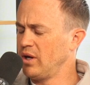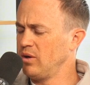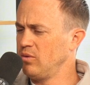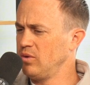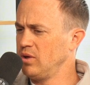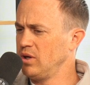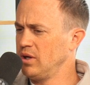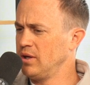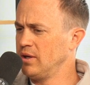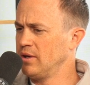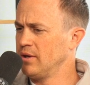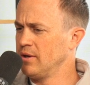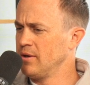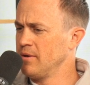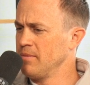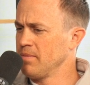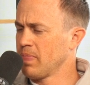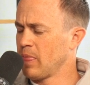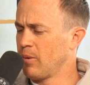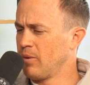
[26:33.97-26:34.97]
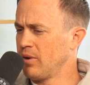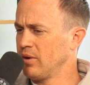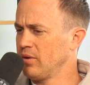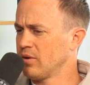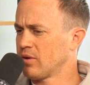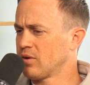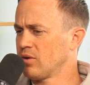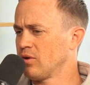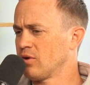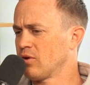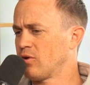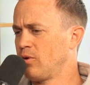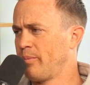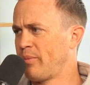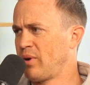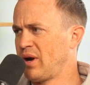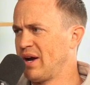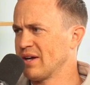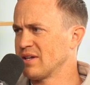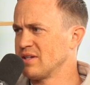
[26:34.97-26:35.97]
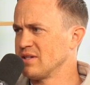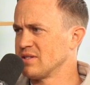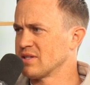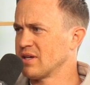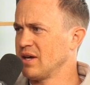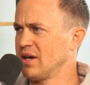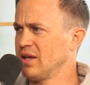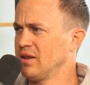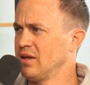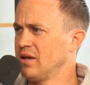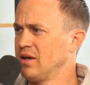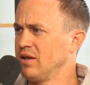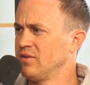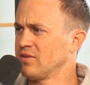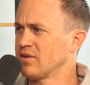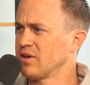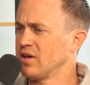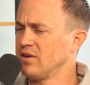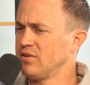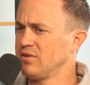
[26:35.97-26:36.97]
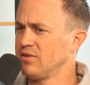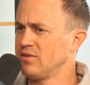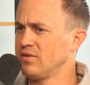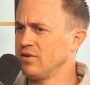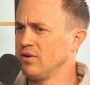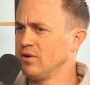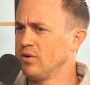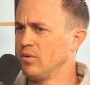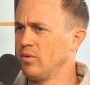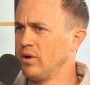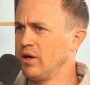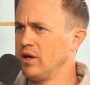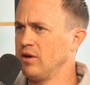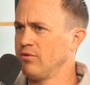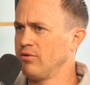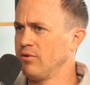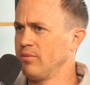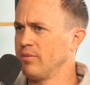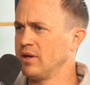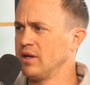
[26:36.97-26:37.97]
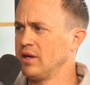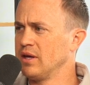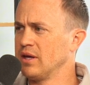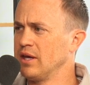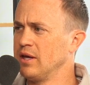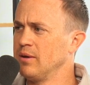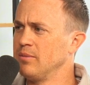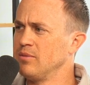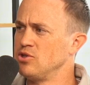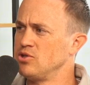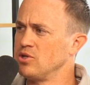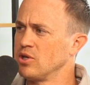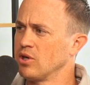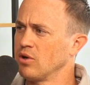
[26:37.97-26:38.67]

do the clinical practice guidelines kind of steer away from getting imaging